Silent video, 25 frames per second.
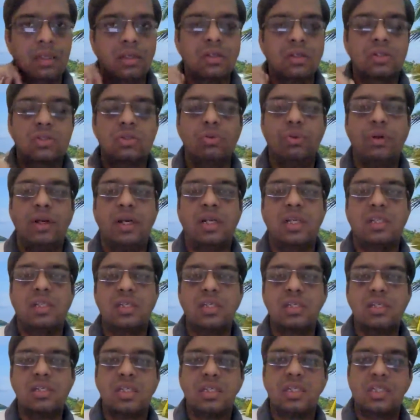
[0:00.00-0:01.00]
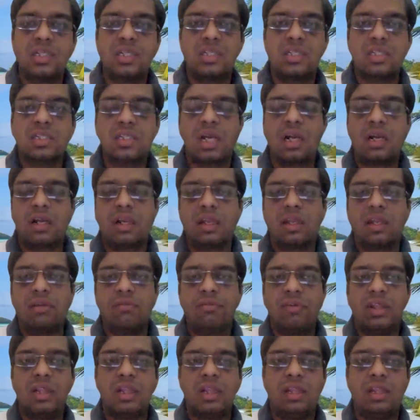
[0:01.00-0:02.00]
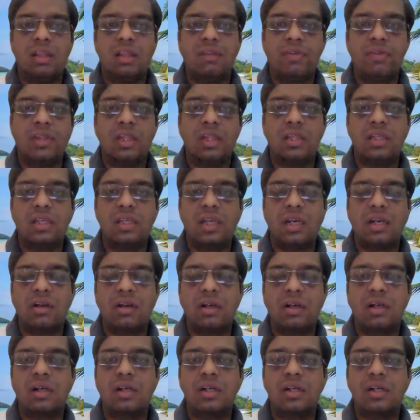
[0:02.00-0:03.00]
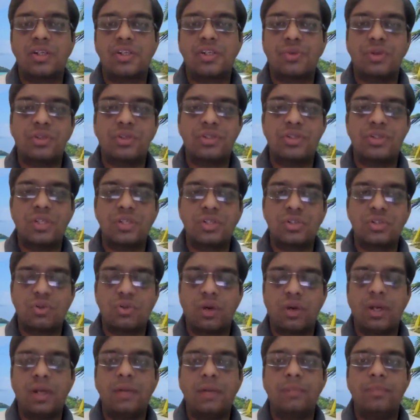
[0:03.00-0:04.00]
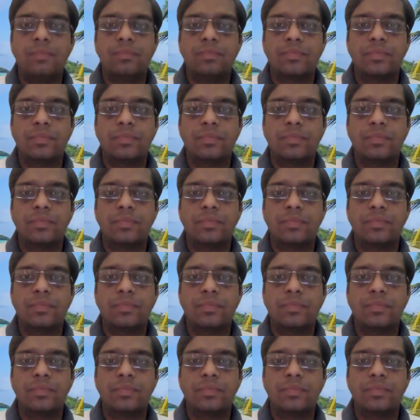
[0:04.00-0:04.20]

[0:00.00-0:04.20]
So Addison's disease is occurring when the adrenal tissue is destroyed.